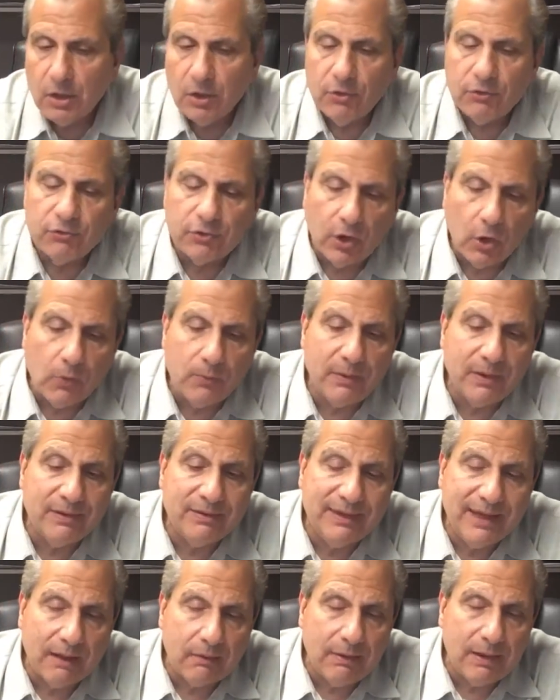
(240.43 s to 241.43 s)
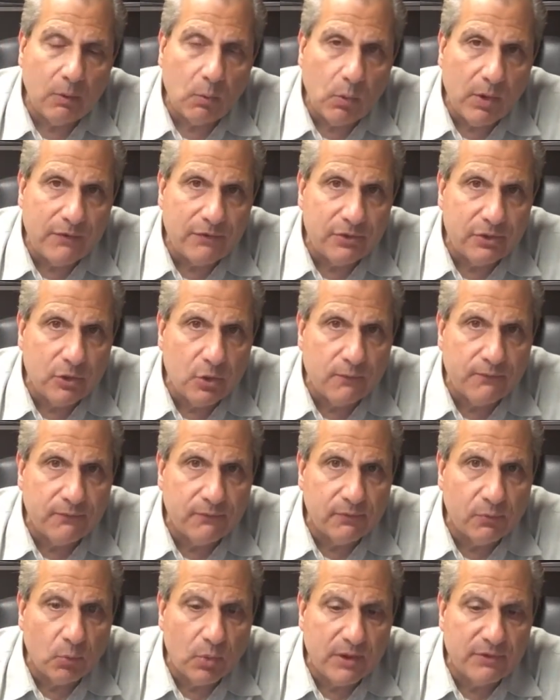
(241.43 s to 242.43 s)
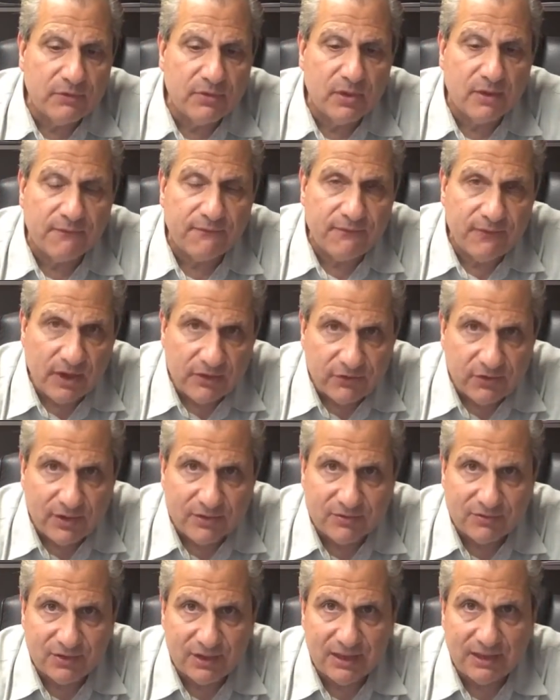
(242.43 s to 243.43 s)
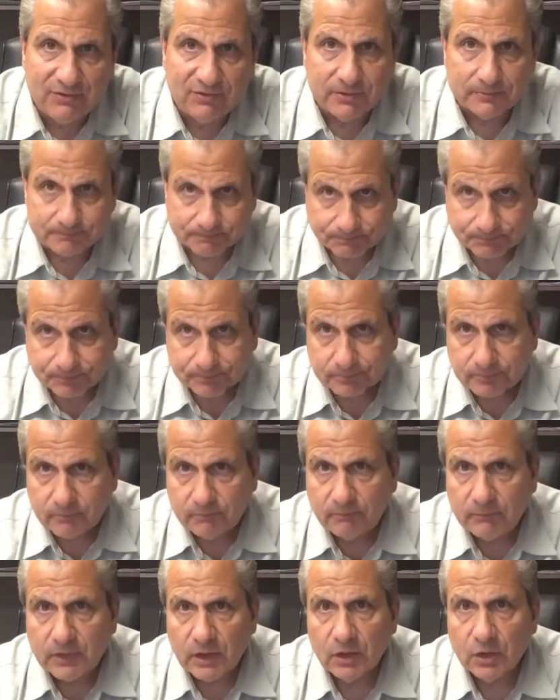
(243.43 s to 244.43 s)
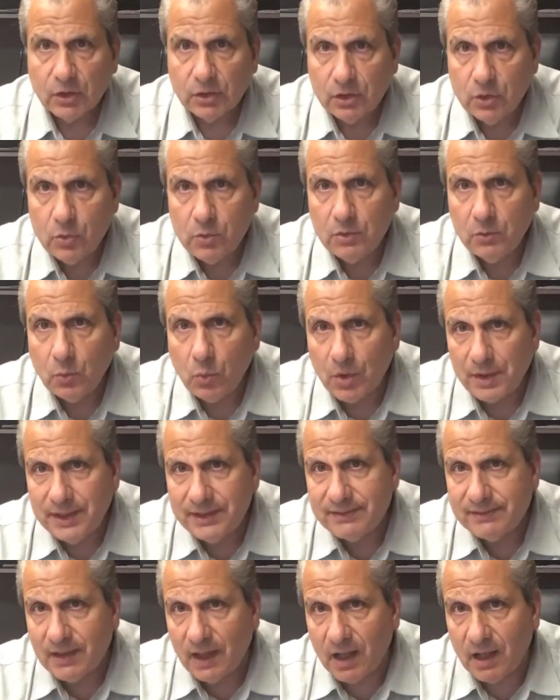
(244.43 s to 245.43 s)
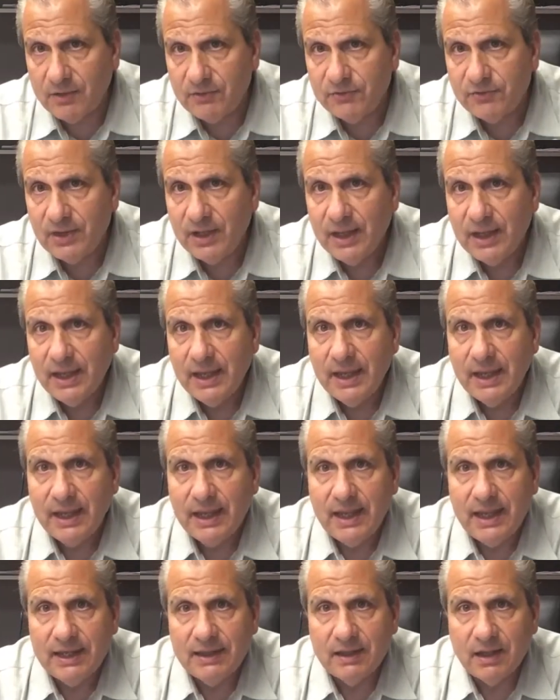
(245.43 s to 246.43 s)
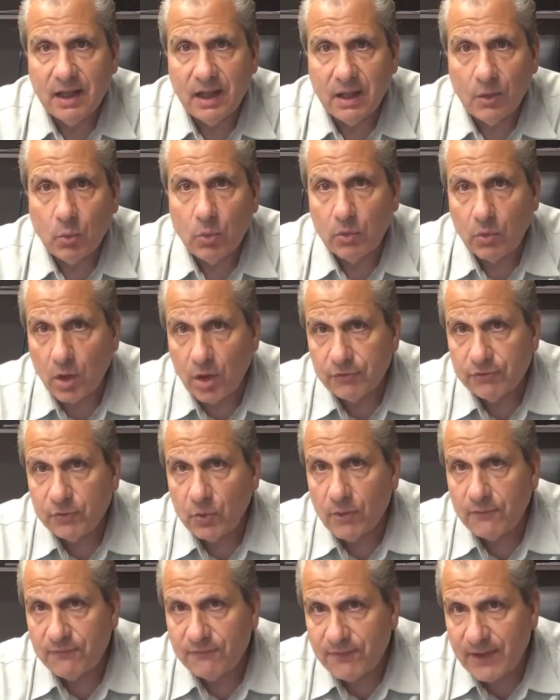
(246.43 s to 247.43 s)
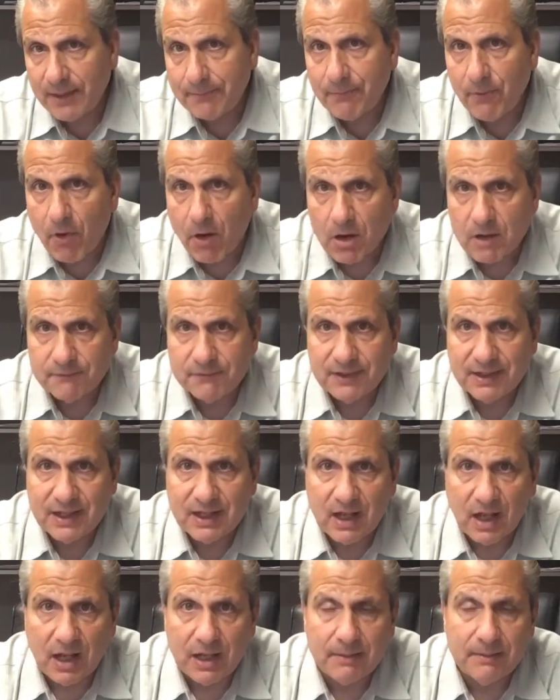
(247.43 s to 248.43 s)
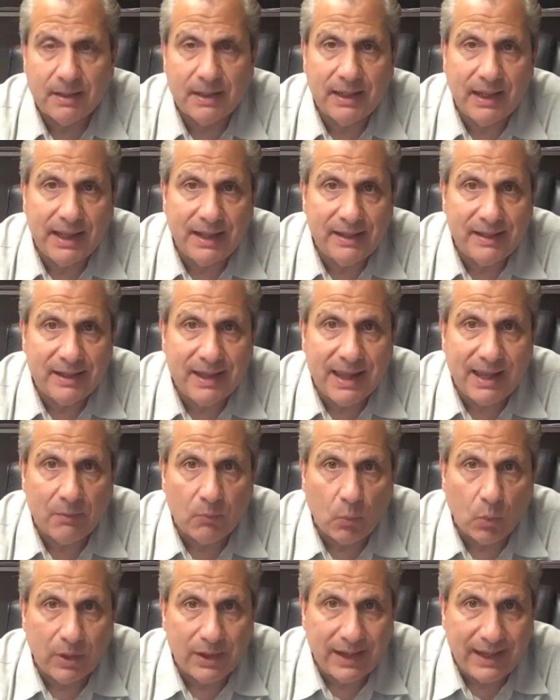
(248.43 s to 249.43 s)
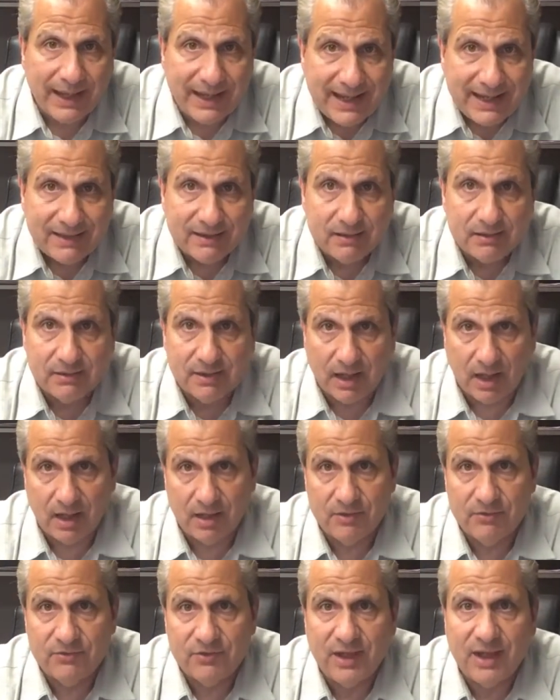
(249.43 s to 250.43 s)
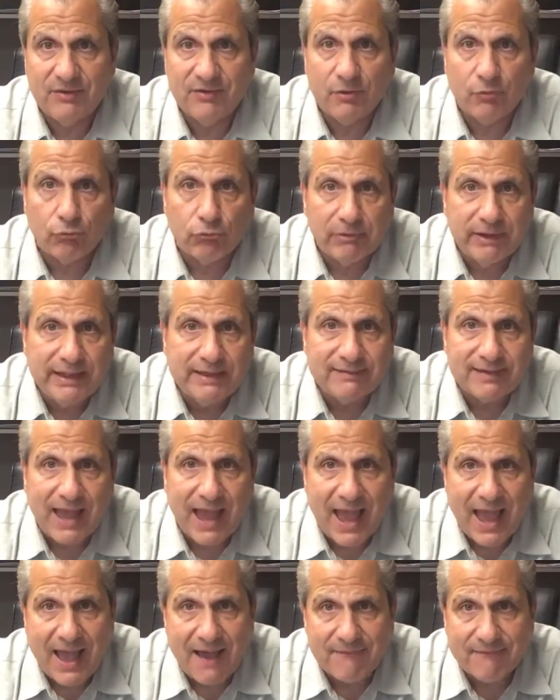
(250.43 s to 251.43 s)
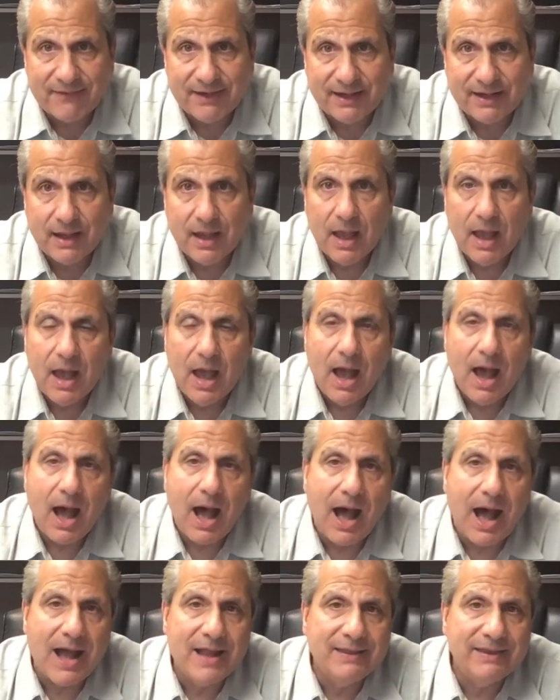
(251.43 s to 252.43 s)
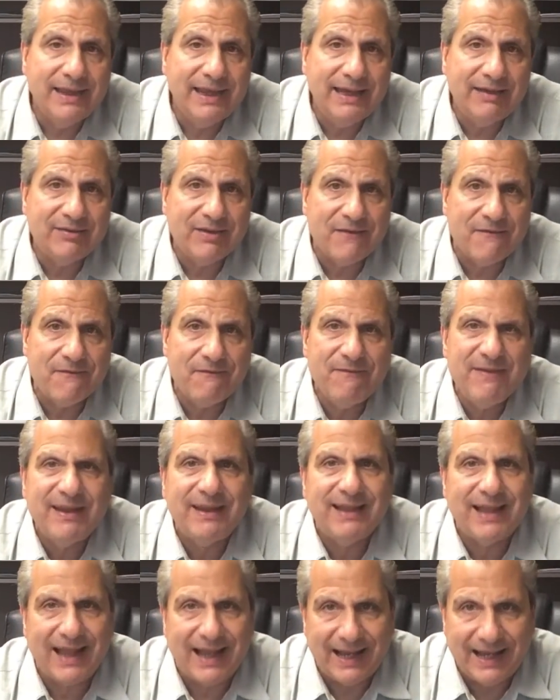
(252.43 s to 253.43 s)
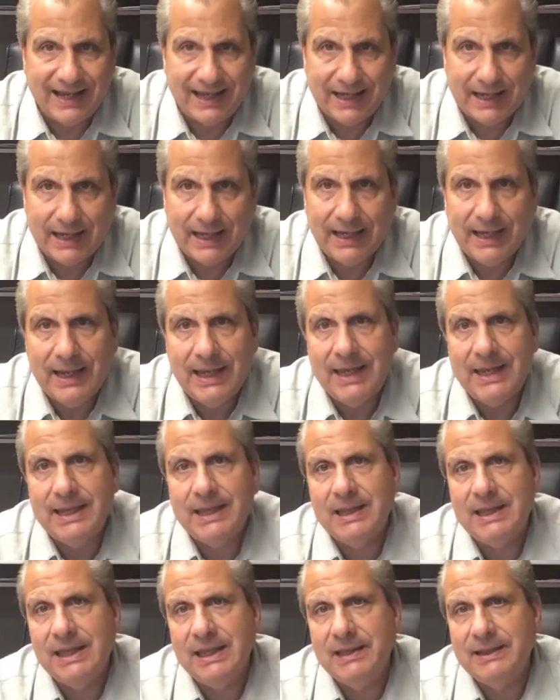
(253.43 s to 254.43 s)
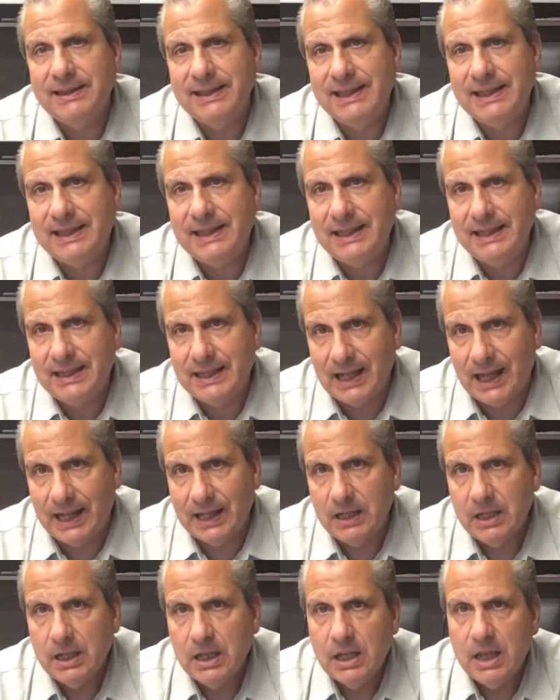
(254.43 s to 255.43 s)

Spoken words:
So in dealing with deficiencies, gluten, what it does, it will also affect part of the gut, and what it does is it wreaks havoc on these villi in the leaky gut.